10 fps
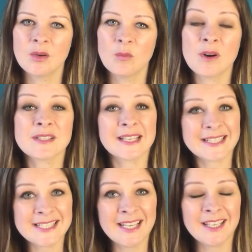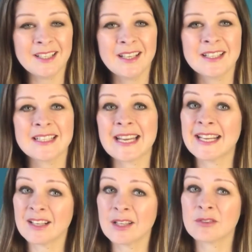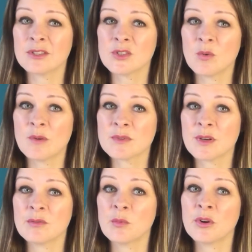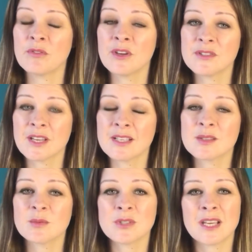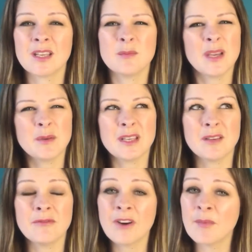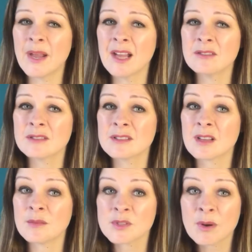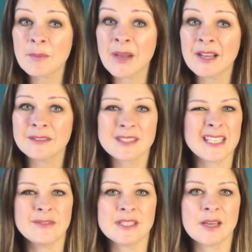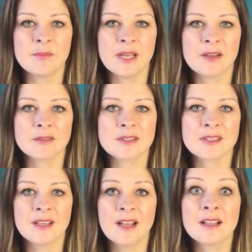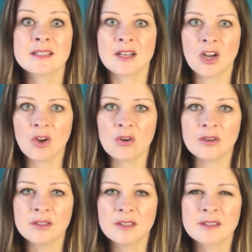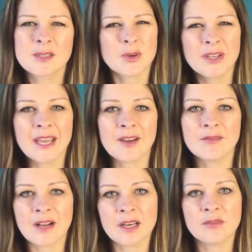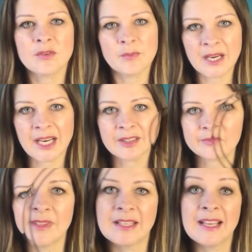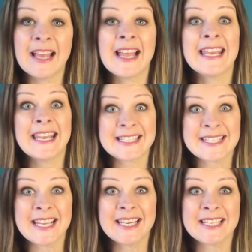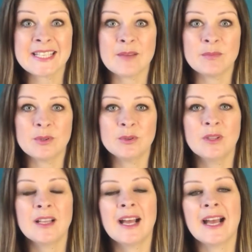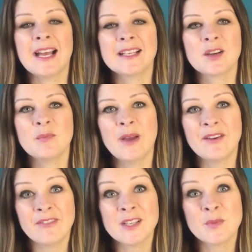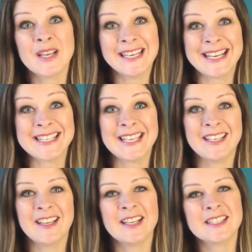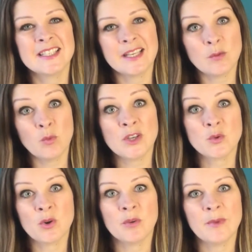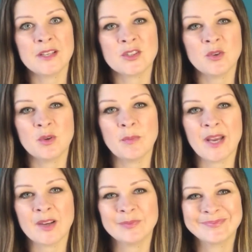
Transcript: Whereas LinkedIn, getting a click through to your website from one of those ads will take you maybe £5 up to £8, even £10. That's a lot. So are you getting value for money? Let's take an example and compare Facebook and LinkedIn and see which one may suit you better.